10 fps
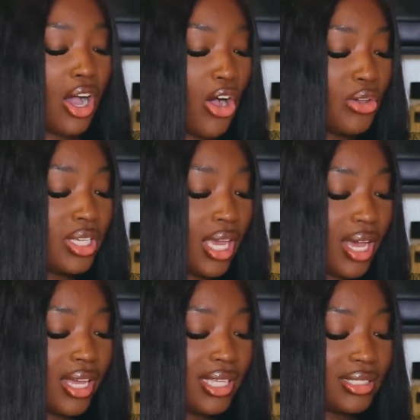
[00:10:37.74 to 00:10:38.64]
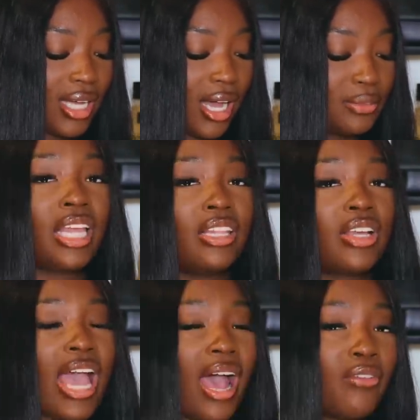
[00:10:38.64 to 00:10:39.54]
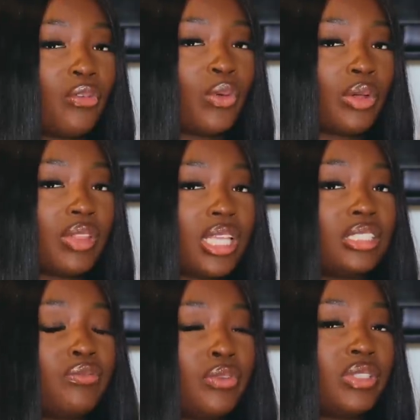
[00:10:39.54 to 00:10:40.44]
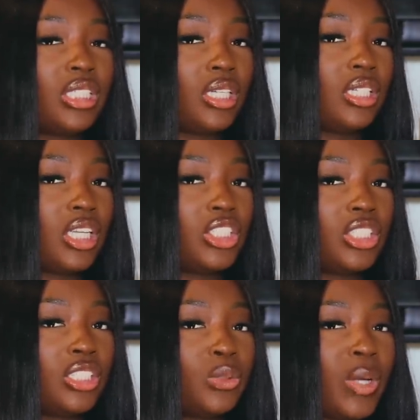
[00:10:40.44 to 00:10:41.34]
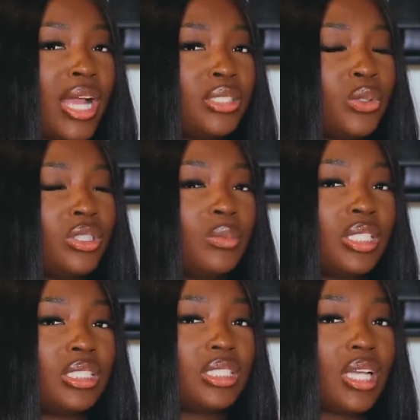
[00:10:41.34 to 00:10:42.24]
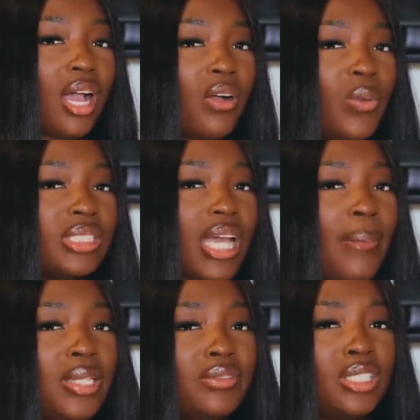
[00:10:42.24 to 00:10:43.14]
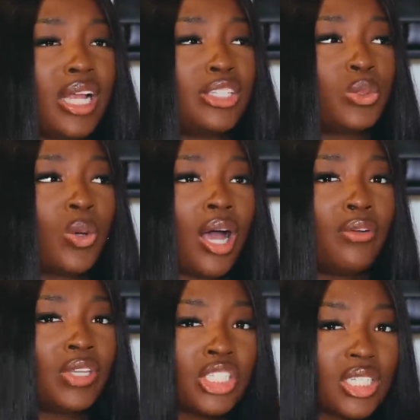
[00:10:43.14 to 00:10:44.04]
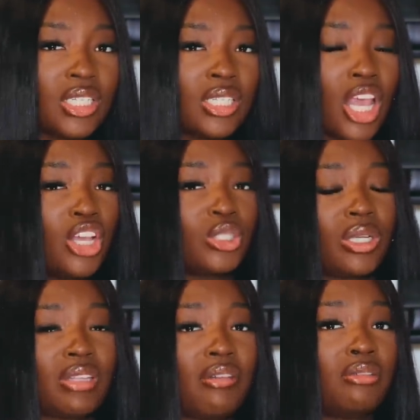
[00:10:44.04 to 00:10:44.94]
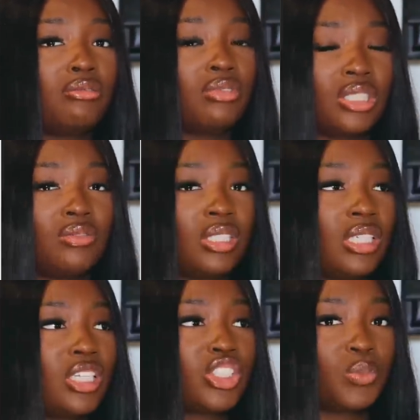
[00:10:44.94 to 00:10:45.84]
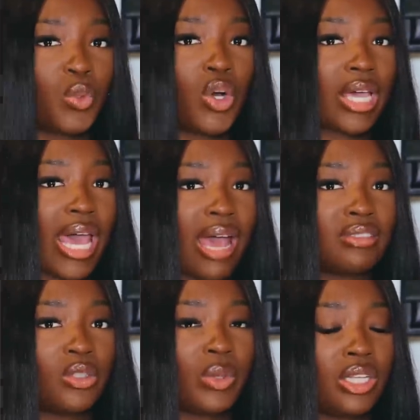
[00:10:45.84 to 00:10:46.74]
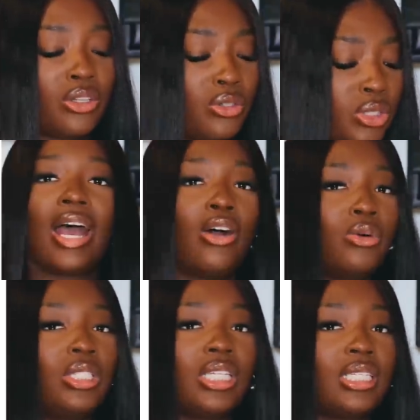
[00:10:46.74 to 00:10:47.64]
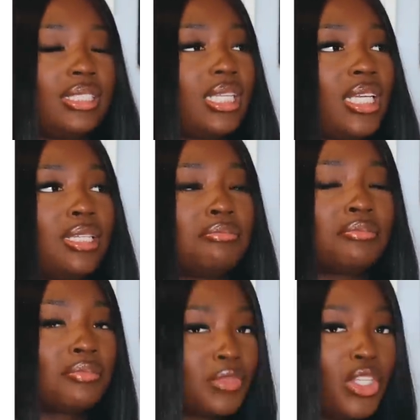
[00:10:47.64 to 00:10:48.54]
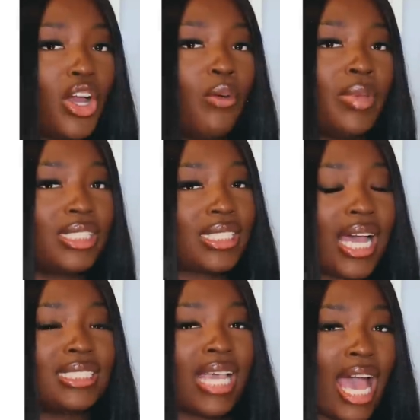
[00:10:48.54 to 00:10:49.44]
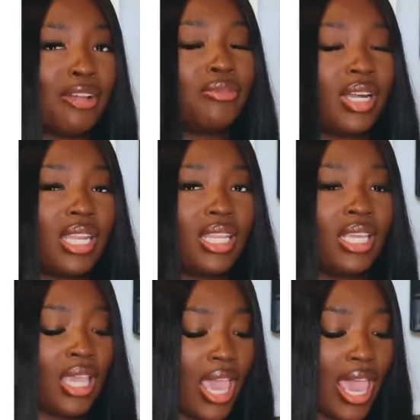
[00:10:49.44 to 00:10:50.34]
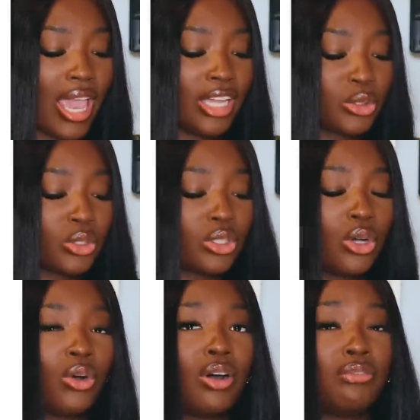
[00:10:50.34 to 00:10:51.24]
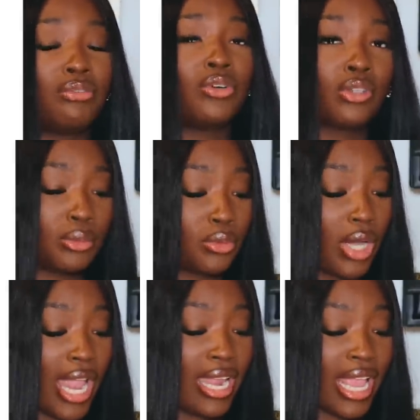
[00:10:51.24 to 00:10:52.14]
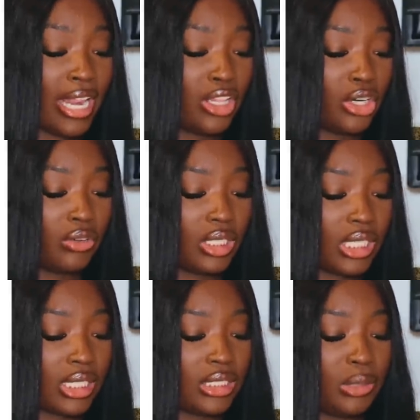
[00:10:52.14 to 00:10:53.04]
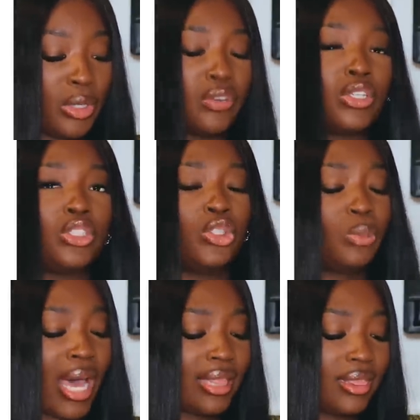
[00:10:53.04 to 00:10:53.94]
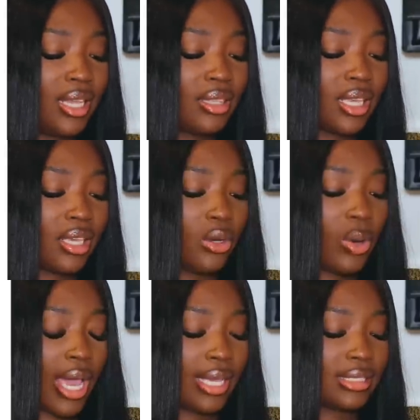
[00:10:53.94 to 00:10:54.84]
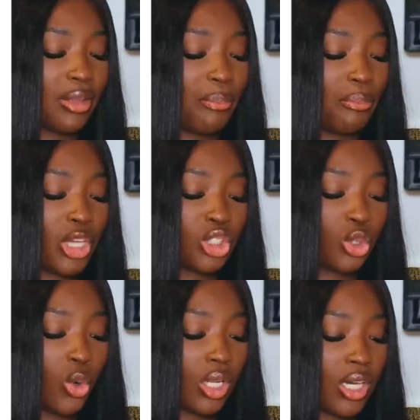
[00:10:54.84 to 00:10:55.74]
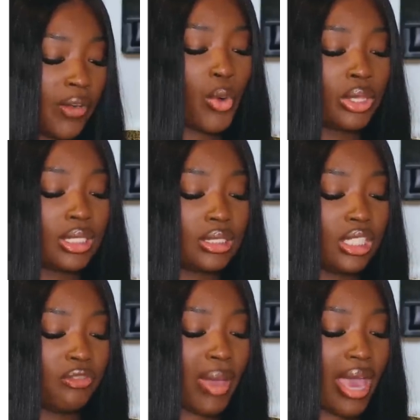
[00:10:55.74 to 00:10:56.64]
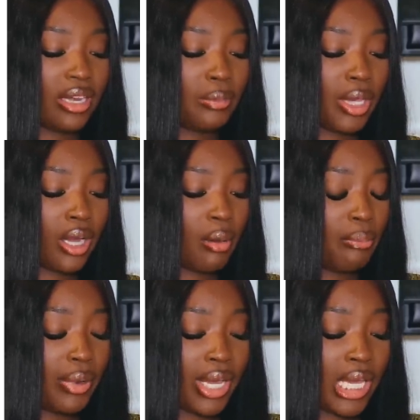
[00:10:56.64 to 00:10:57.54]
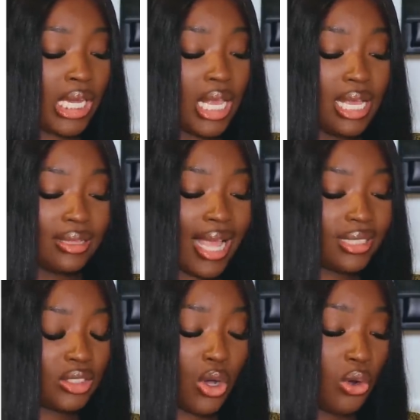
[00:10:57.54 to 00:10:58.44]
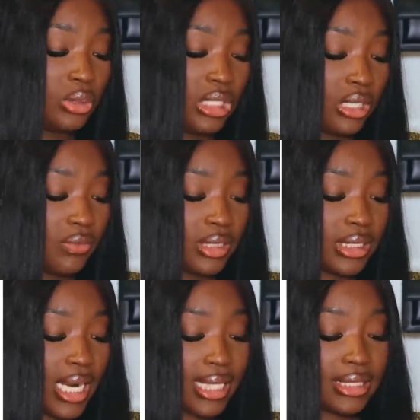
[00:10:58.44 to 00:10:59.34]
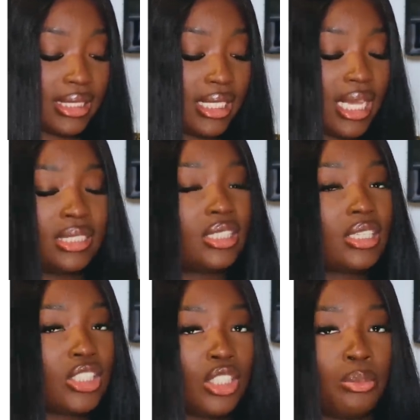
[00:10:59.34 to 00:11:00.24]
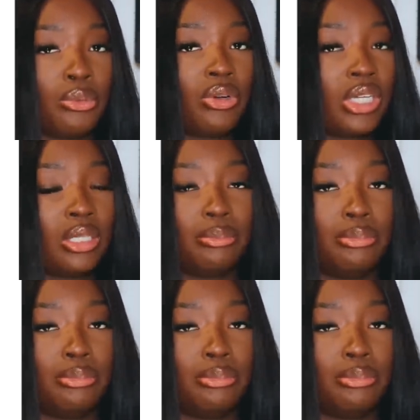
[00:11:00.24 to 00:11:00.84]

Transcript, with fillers: oh yeah it's up and the calf width is 15 inches whereas on the balenciaga ones i believe they're like 12 inches so you have to have a really really small calf to wear those not only is it you know mid-size calf friendly it's also affordable and it literally is the perfect dupe i think the heel height is a bit taller on the steve madden pair but that's the only difference that i see it's such a pretty